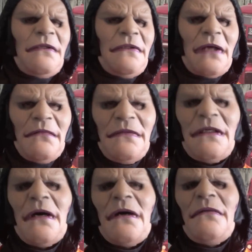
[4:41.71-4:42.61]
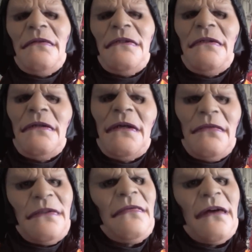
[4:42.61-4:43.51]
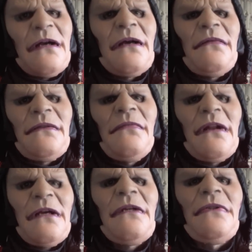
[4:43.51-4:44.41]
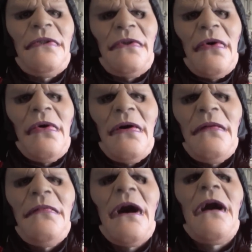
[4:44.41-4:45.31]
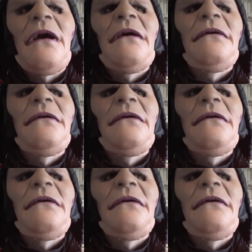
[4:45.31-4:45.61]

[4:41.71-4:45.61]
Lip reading: sometimes it was bleeding sore, but